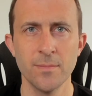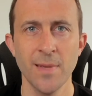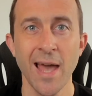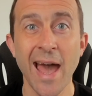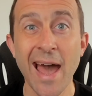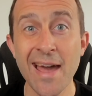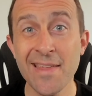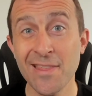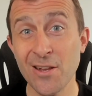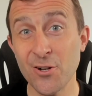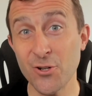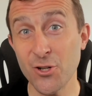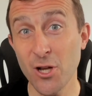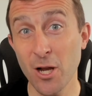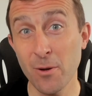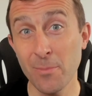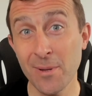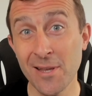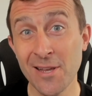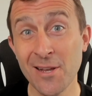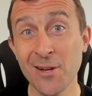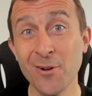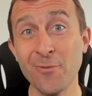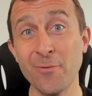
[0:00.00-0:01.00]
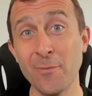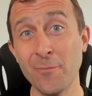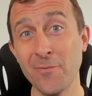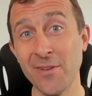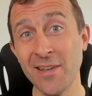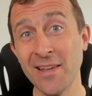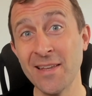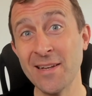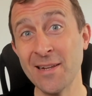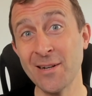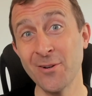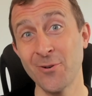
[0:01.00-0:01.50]
Hi there, Jeremy here from
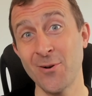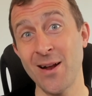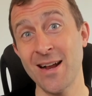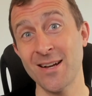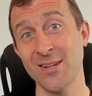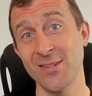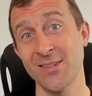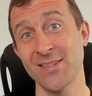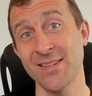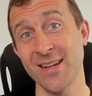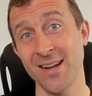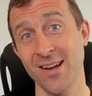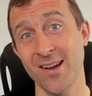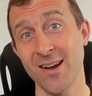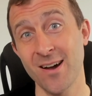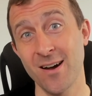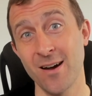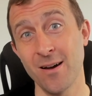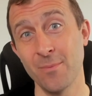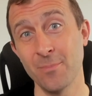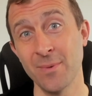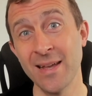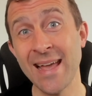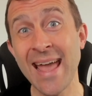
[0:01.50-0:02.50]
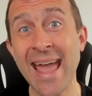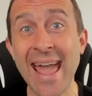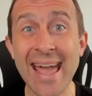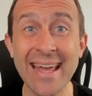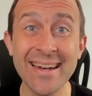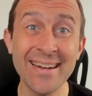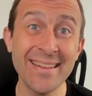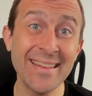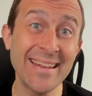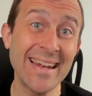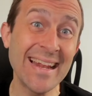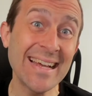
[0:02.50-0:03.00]
veganinteractions.com. And
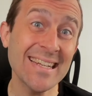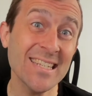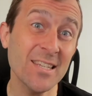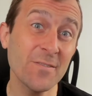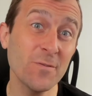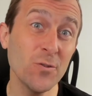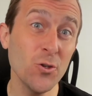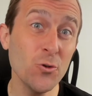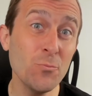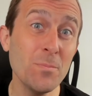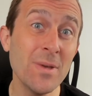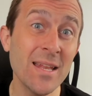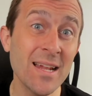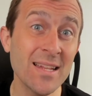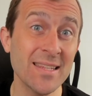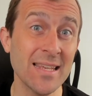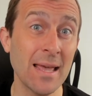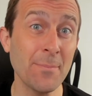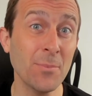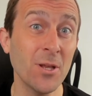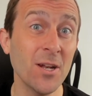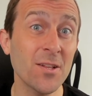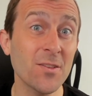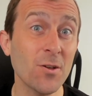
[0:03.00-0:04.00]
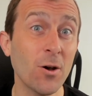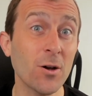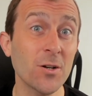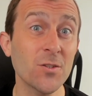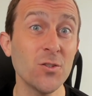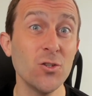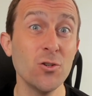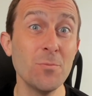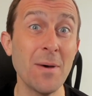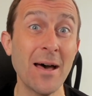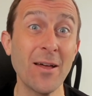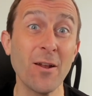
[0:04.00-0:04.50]
in the next few minutes, I'm going to talk
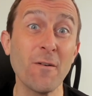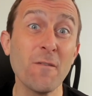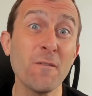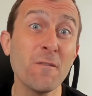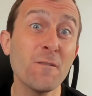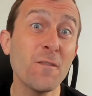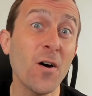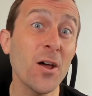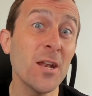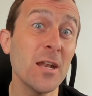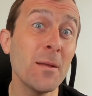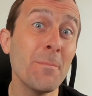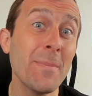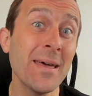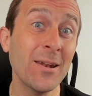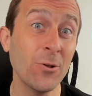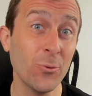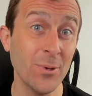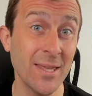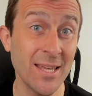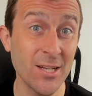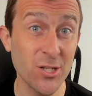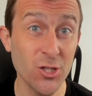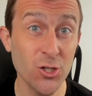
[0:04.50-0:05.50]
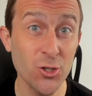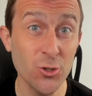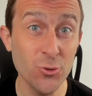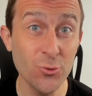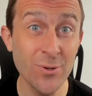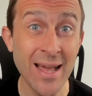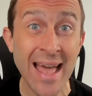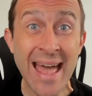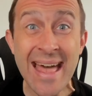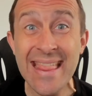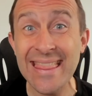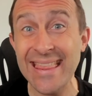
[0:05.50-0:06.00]
to you about a fundamental issue
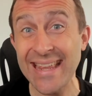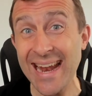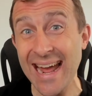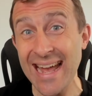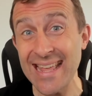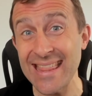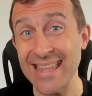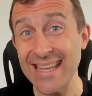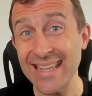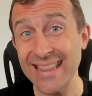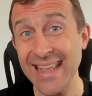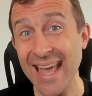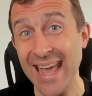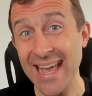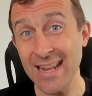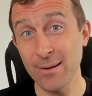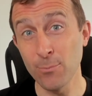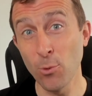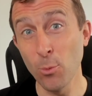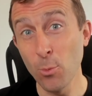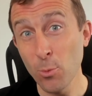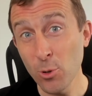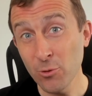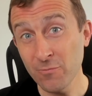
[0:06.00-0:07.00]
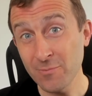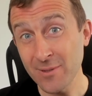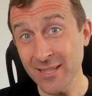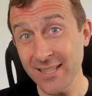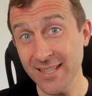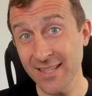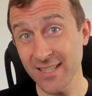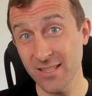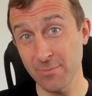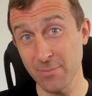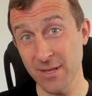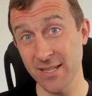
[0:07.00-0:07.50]
that I think the animal movement
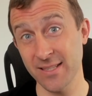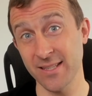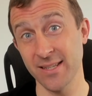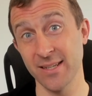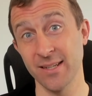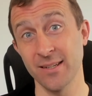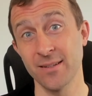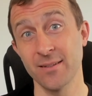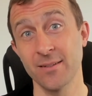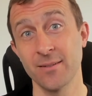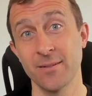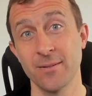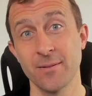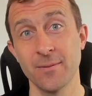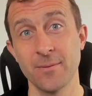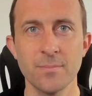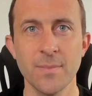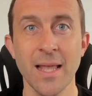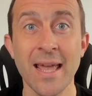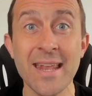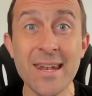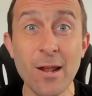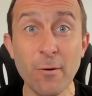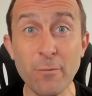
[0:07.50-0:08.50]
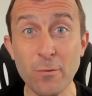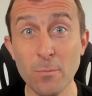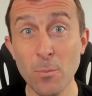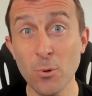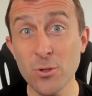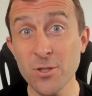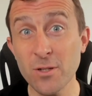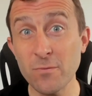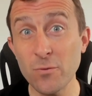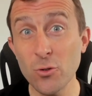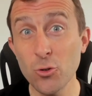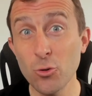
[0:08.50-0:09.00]
is missing. Now, for
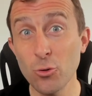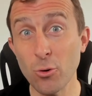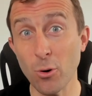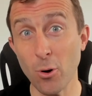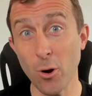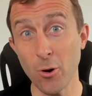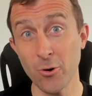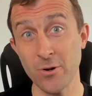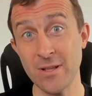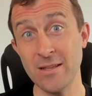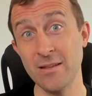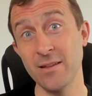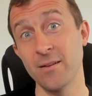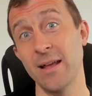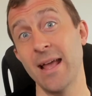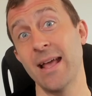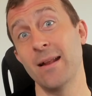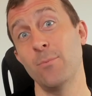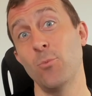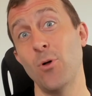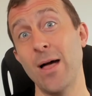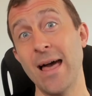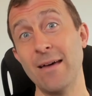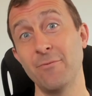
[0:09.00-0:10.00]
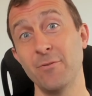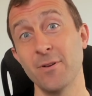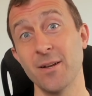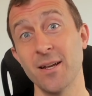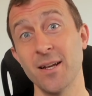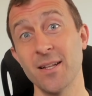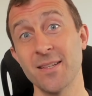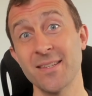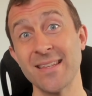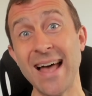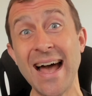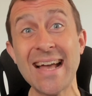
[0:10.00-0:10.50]
most of you who are already animal
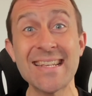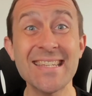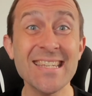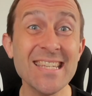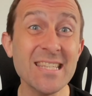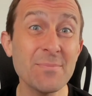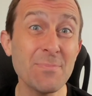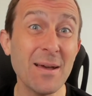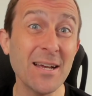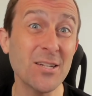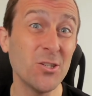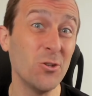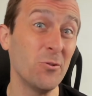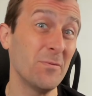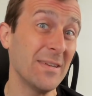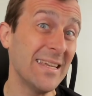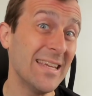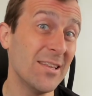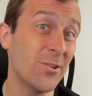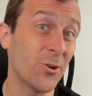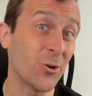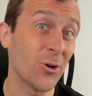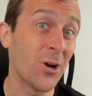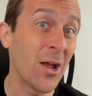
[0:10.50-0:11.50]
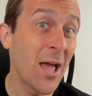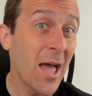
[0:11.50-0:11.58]
advocates, I suspect you've either